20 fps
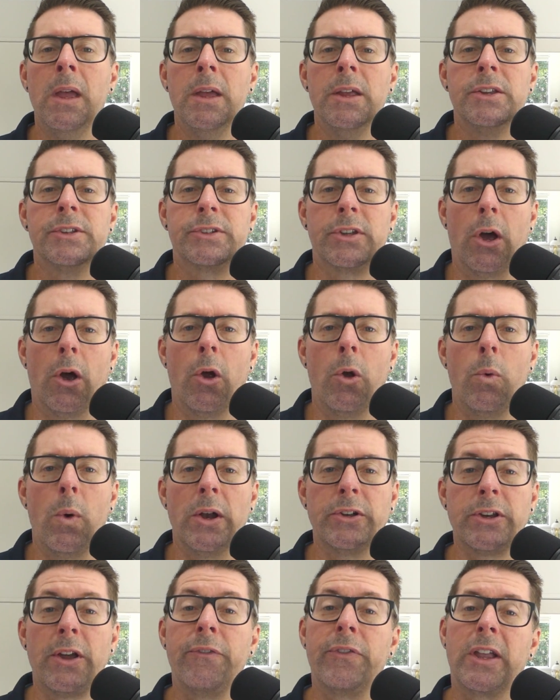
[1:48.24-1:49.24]
So
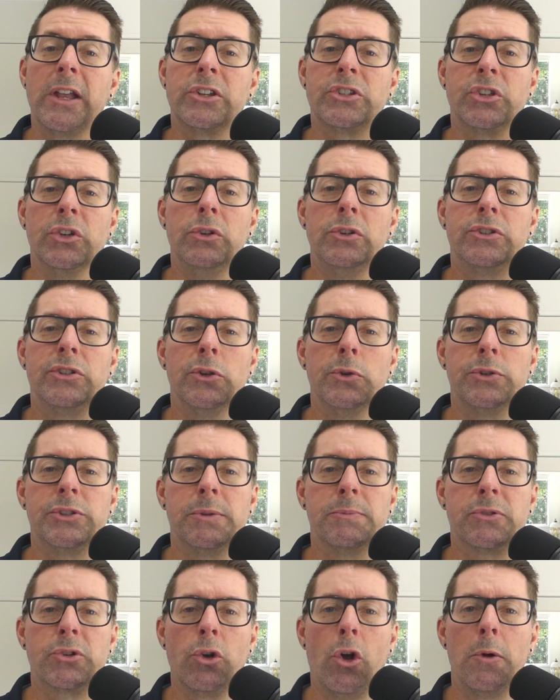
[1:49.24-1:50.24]
don't forget to
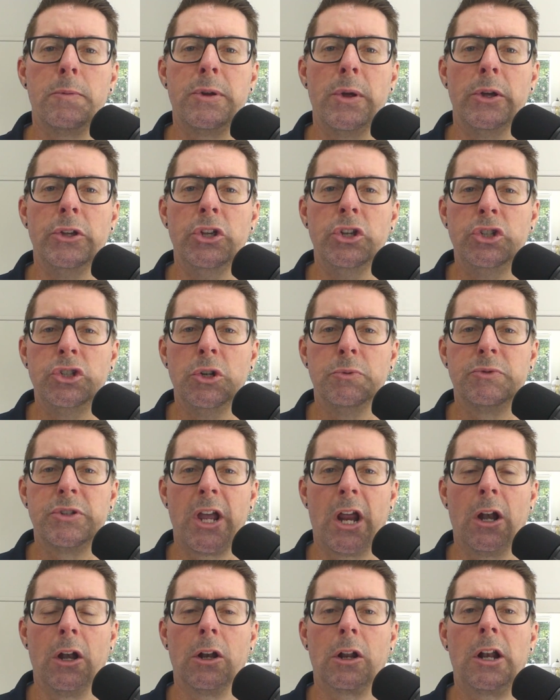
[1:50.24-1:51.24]
subscribe to our YouTube
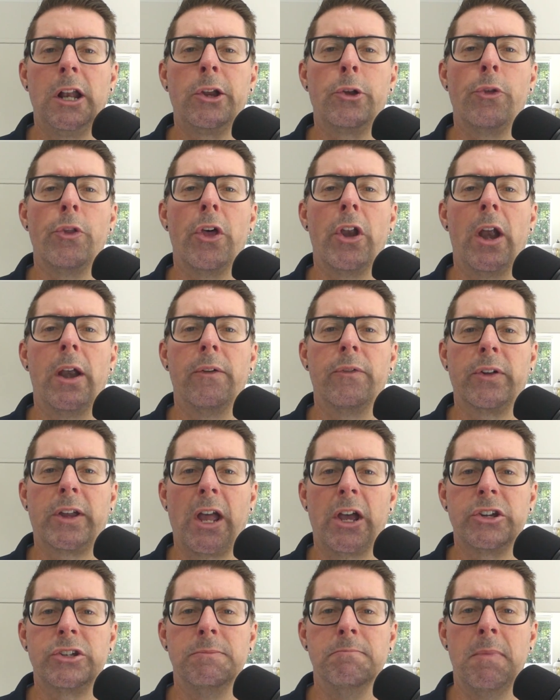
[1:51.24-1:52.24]
channel, click on the
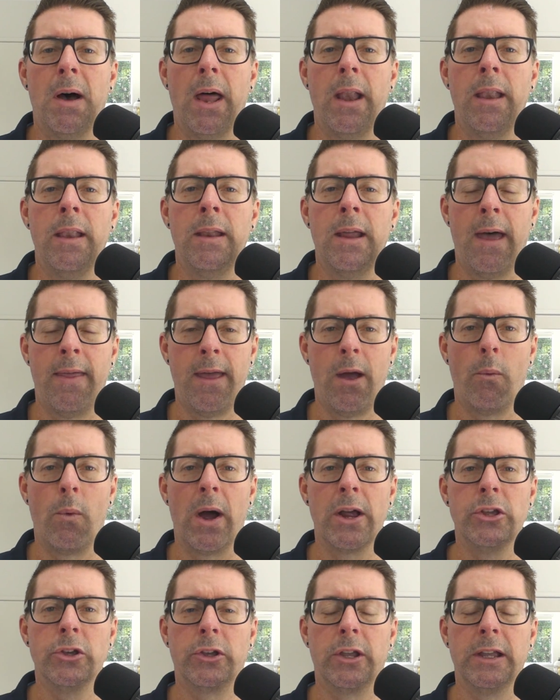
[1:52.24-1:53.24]
notification button, and that
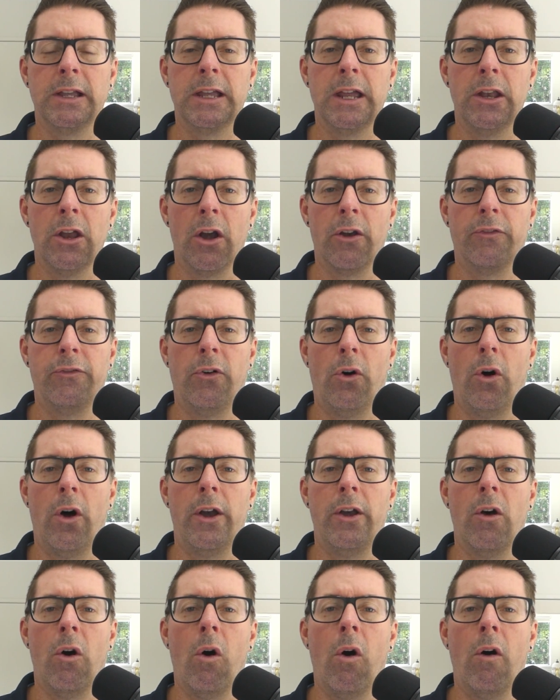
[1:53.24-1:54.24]
way you can get
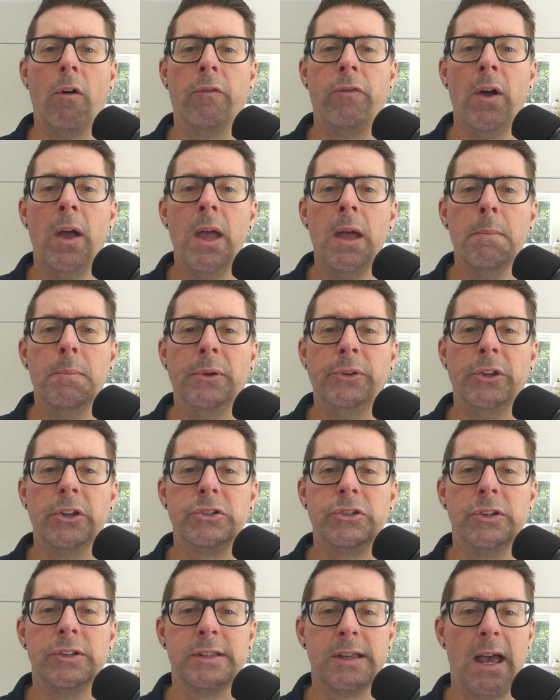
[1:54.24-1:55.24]
notified of
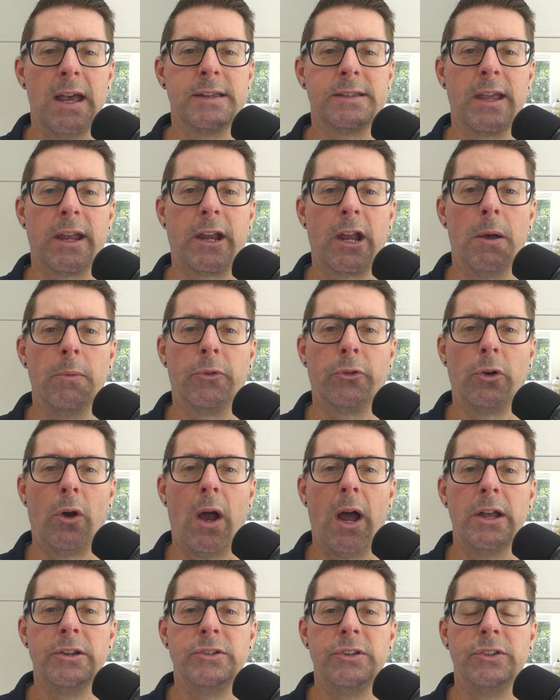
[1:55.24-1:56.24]
positions as they come through
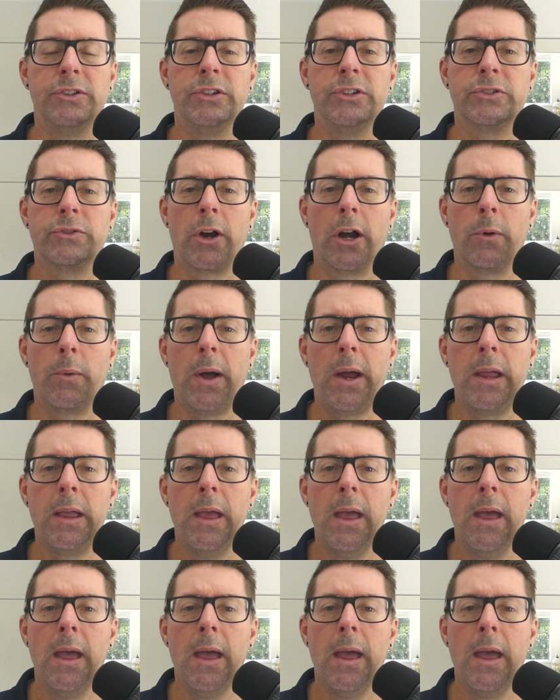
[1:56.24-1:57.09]
our agency straight away.